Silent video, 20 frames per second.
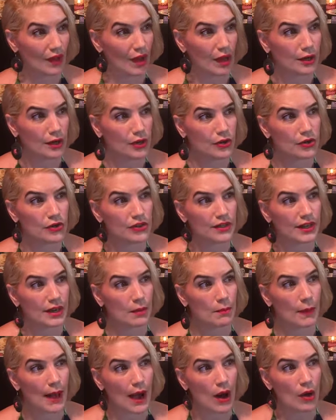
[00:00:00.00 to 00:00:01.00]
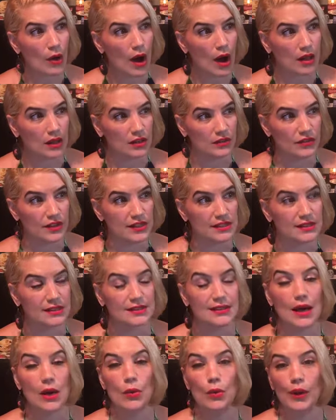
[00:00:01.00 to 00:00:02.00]
another thing about all of this is
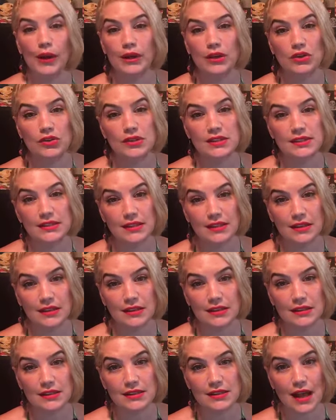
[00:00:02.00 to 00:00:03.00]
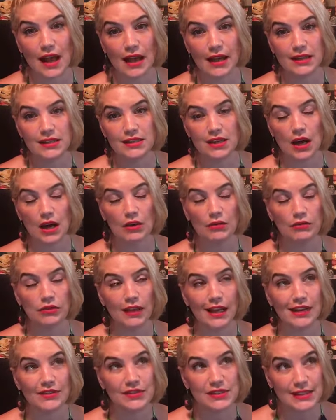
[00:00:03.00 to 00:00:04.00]
that when you're seeing this kind of
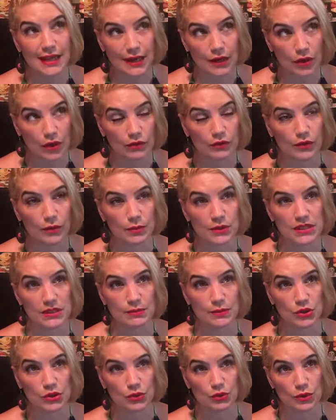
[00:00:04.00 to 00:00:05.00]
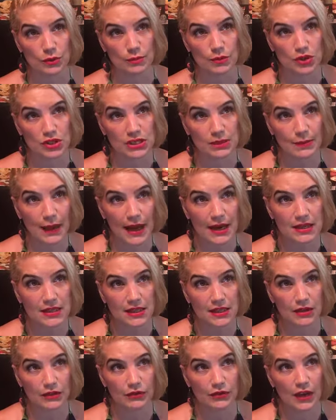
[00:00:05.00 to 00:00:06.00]
life cycle from a spiritual
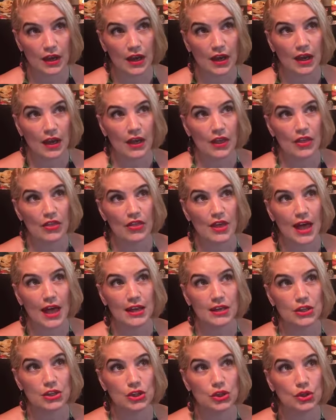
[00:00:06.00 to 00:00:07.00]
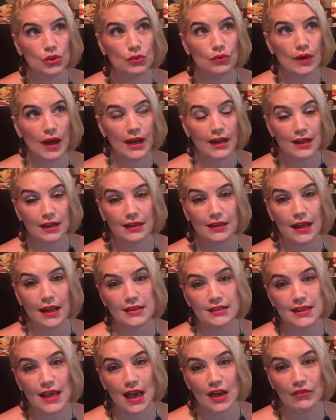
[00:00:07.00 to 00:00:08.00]
perspective, then you
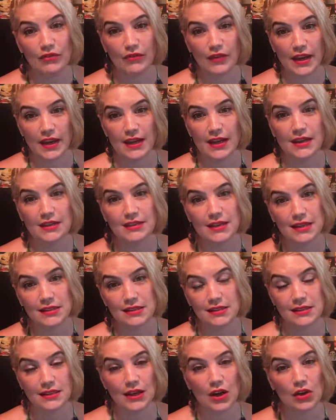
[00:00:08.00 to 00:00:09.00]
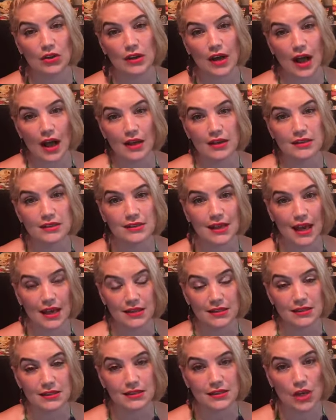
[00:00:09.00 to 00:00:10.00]
recognize that fate and destiny are not set
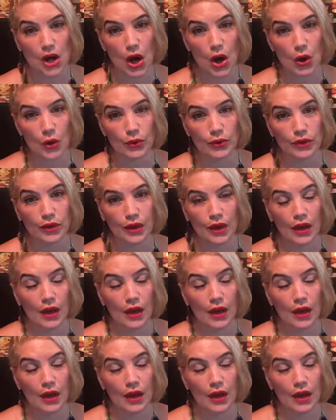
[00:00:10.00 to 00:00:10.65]
in stone.